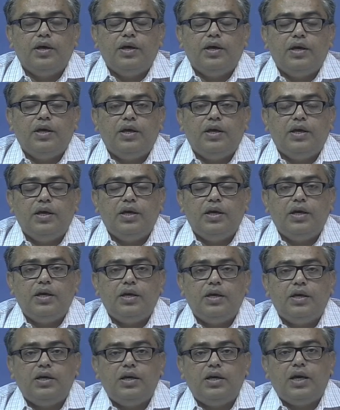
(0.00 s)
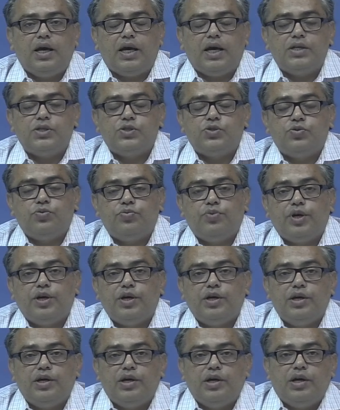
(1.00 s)
he has to
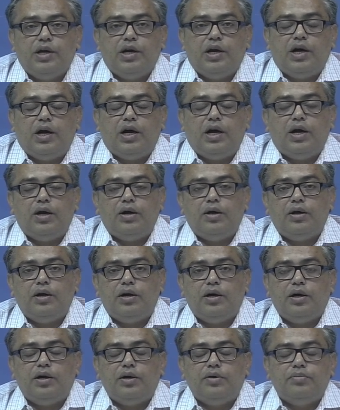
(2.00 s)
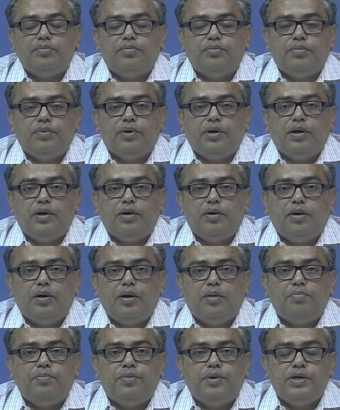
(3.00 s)
be a
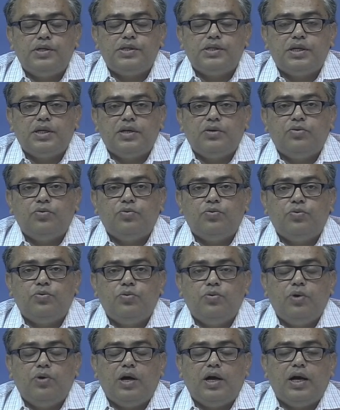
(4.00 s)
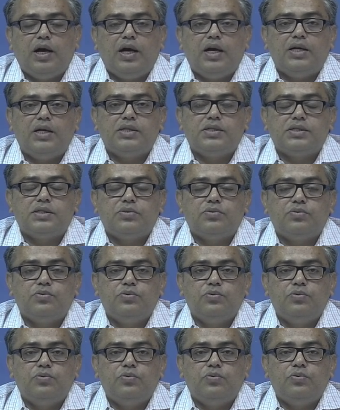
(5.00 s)
person who has
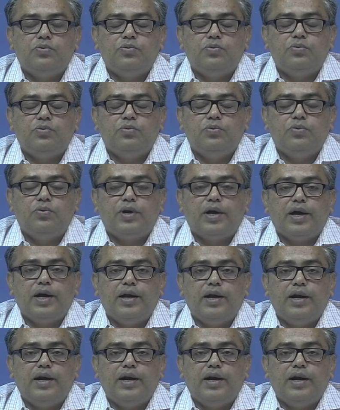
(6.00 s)
who can